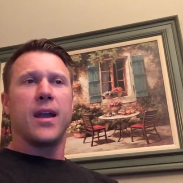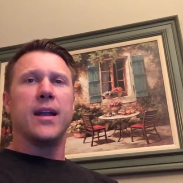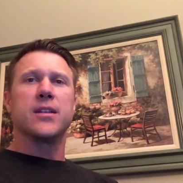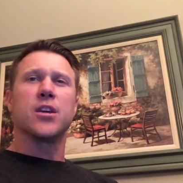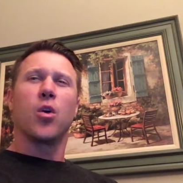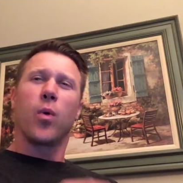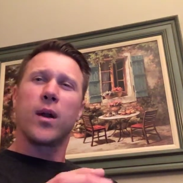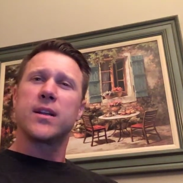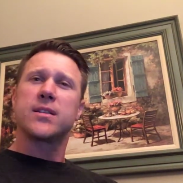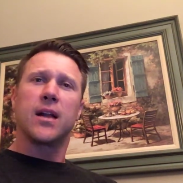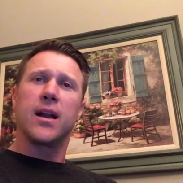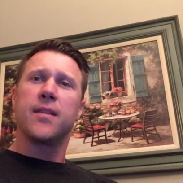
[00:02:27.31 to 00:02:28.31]
And so we're going to
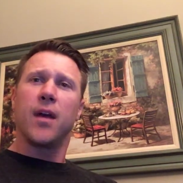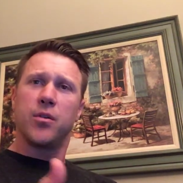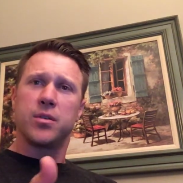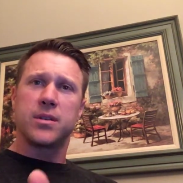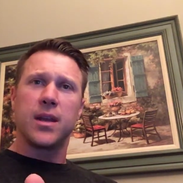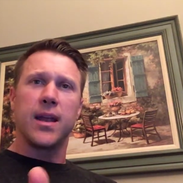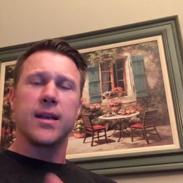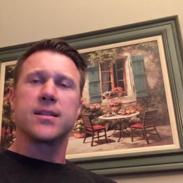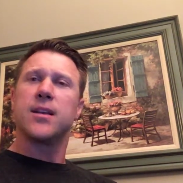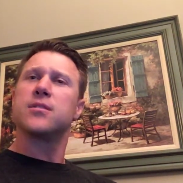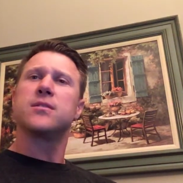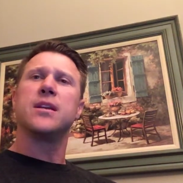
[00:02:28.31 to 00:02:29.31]
study those things.
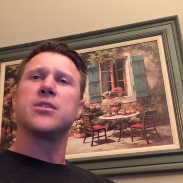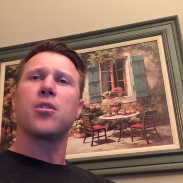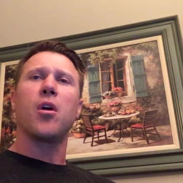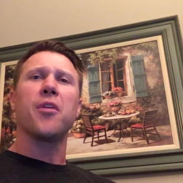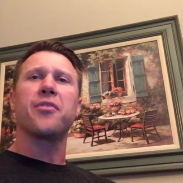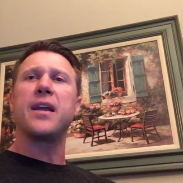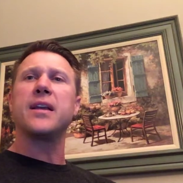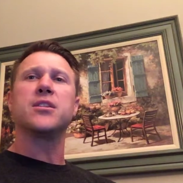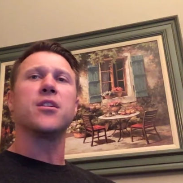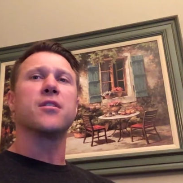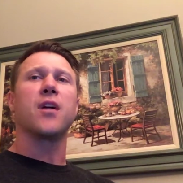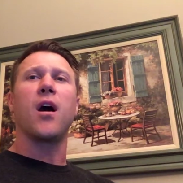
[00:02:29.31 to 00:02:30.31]
These are all things
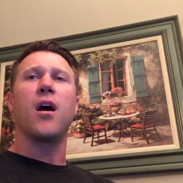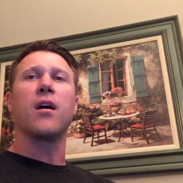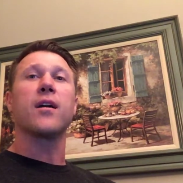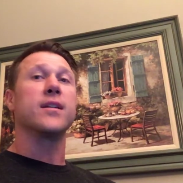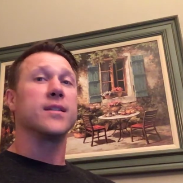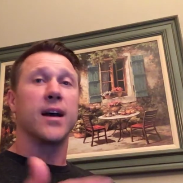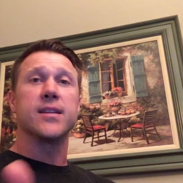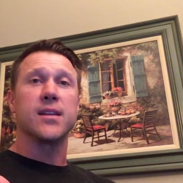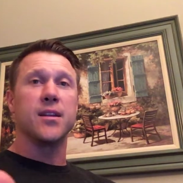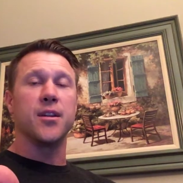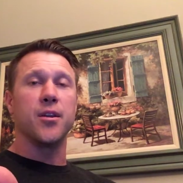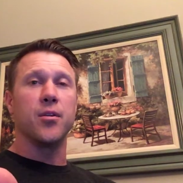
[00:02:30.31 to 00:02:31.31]
your dog
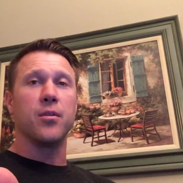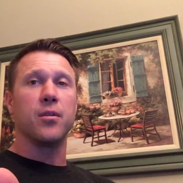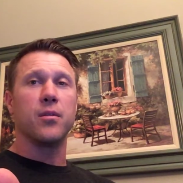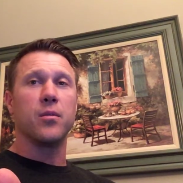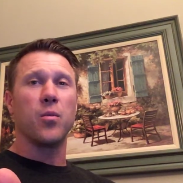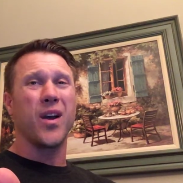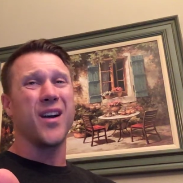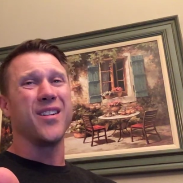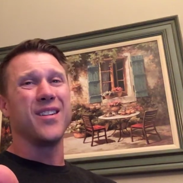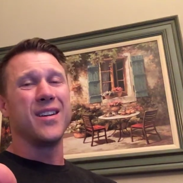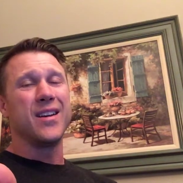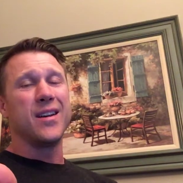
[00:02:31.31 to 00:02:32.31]
doesn't do.
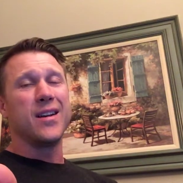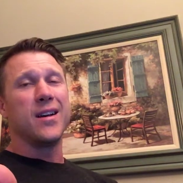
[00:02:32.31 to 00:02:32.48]
Well,